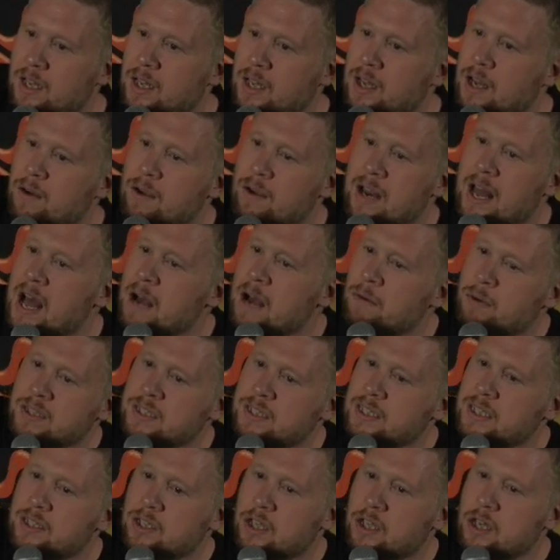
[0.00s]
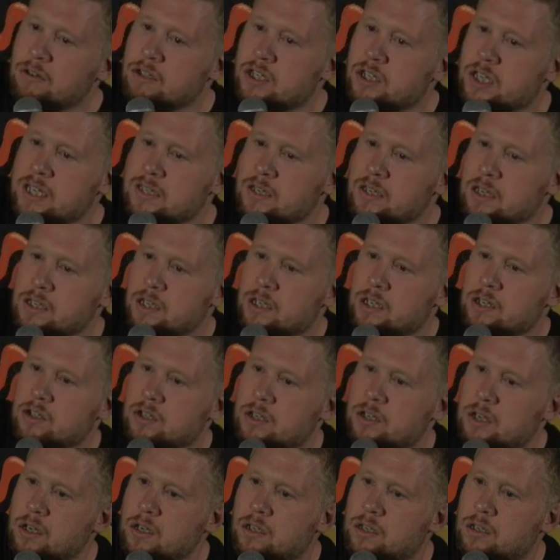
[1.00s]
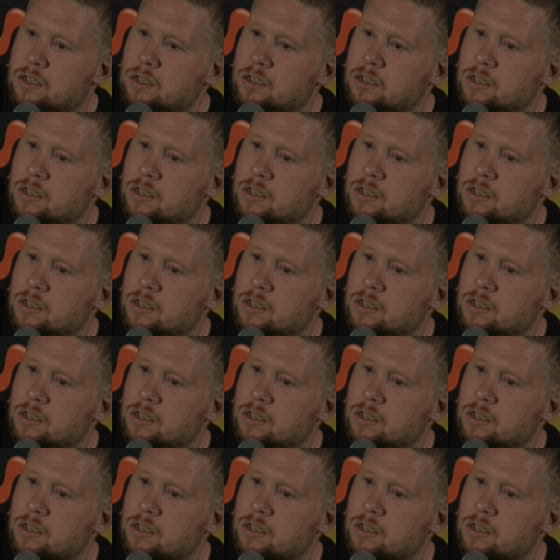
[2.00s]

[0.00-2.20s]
Oh, what did he do? Cheat on you or something?